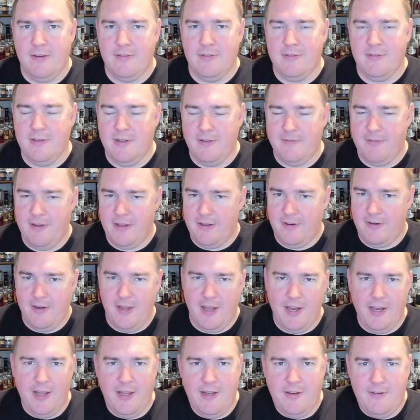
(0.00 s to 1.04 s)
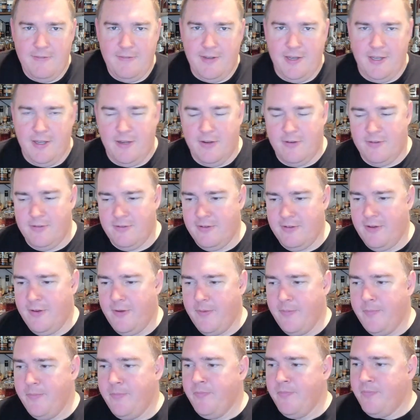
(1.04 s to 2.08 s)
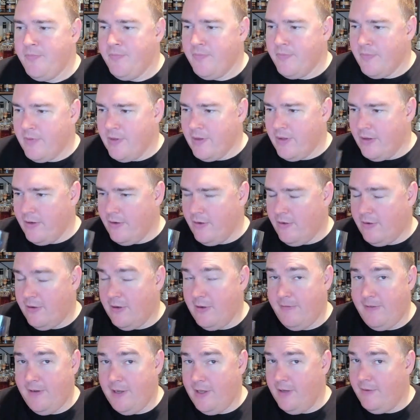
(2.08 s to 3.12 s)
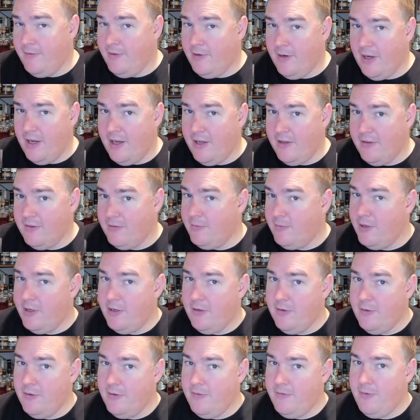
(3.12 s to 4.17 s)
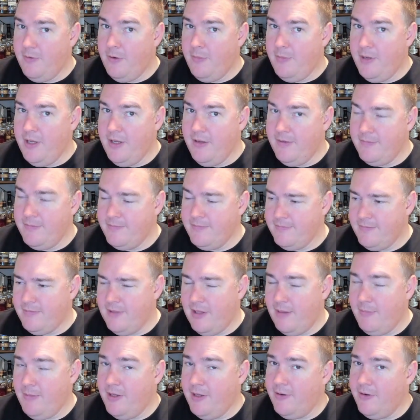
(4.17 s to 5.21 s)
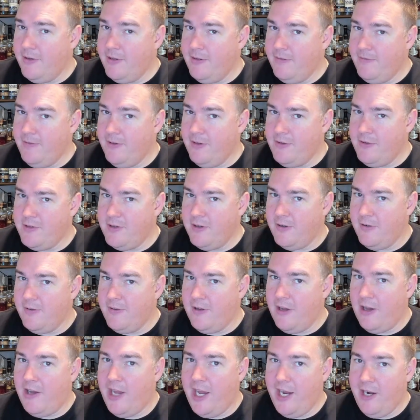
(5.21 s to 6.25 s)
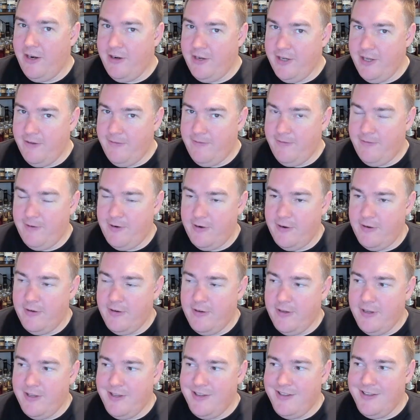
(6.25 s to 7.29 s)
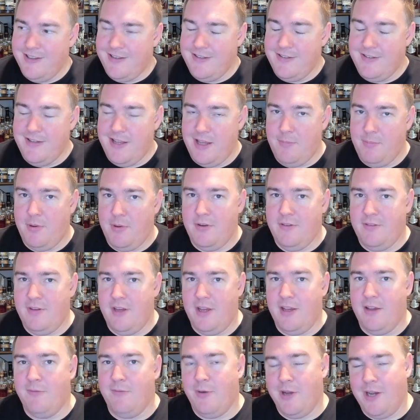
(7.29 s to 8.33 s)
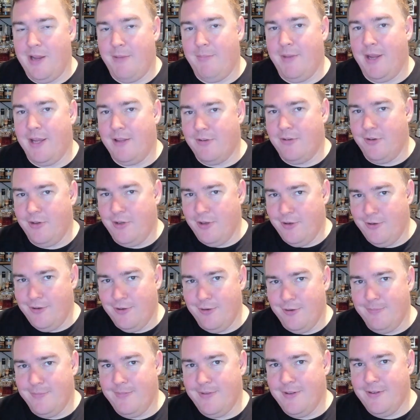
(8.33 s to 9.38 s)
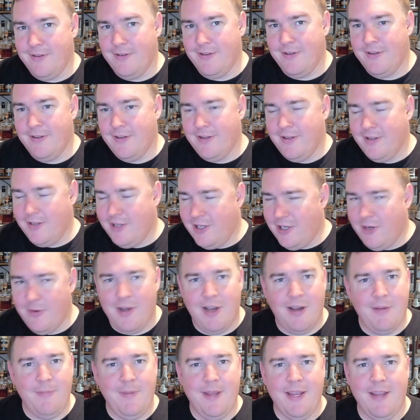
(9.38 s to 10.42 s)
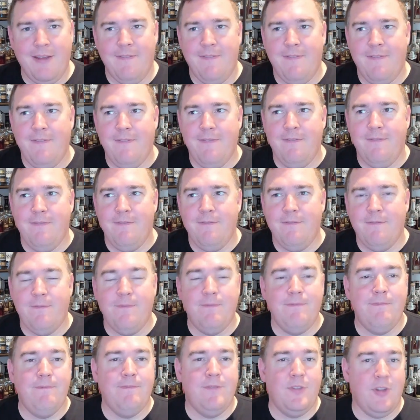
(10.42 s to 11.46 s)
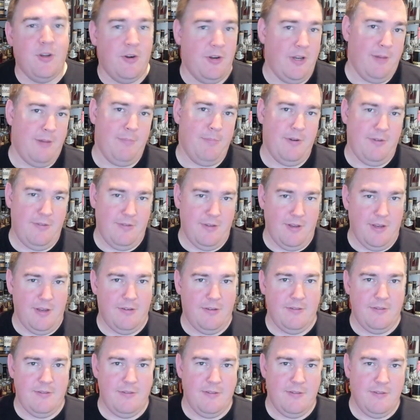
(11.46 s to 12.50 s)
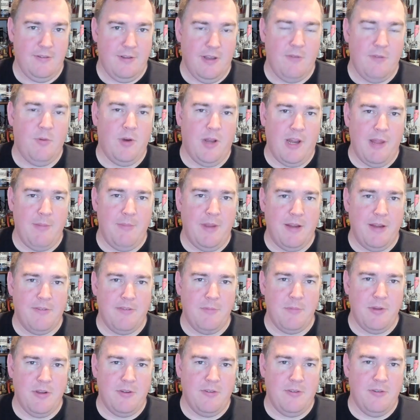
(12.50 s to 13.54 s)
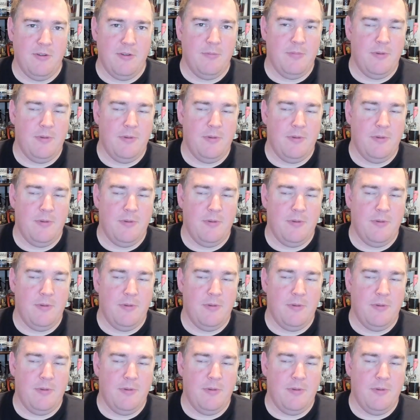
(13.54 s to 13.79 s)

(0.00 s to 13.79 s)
if I learn how to edit videos. Or if any of you guys want to do it for me, let me know in the future. I'll hire you for 10% of what I make through YouTube. You know what? I'll make it 30% of what I make from YouTube.